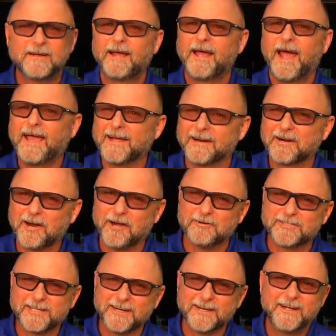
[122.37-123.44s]
Hey, in
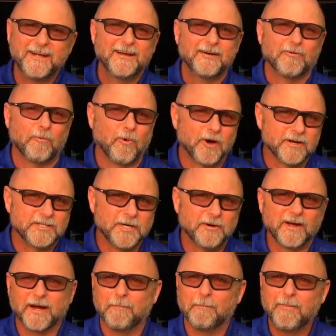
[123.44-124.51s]
closing, we're
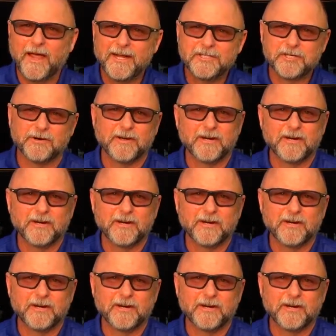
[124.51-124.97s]
doing a major